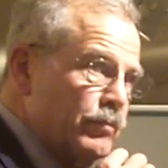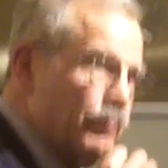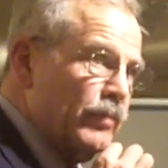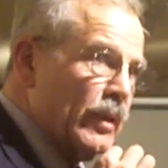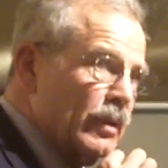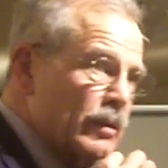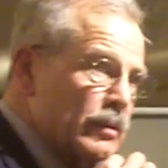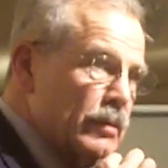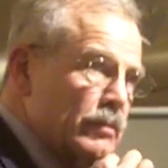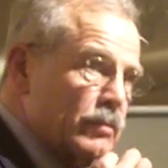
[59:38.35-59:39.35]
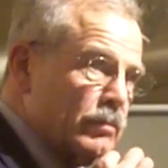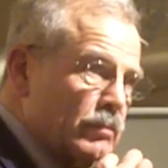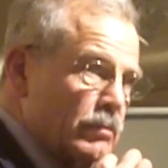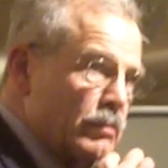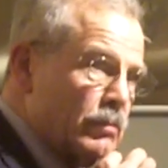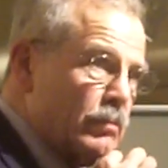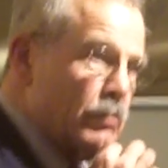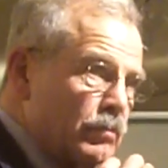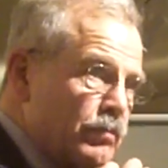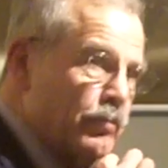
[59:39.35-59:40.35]
they chased them off and nobody
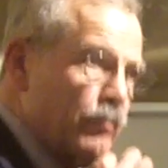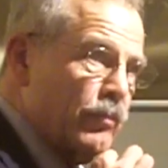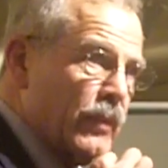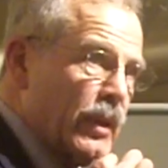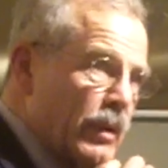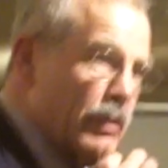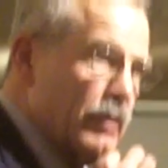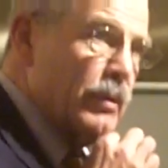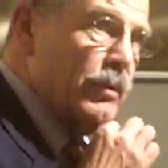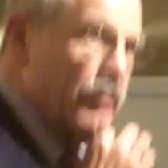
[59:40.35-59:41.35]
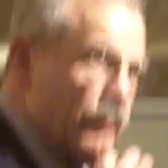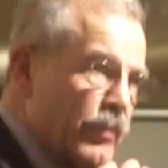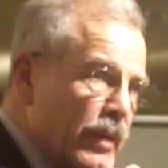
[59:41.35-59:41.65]
knows how to handle them now, and so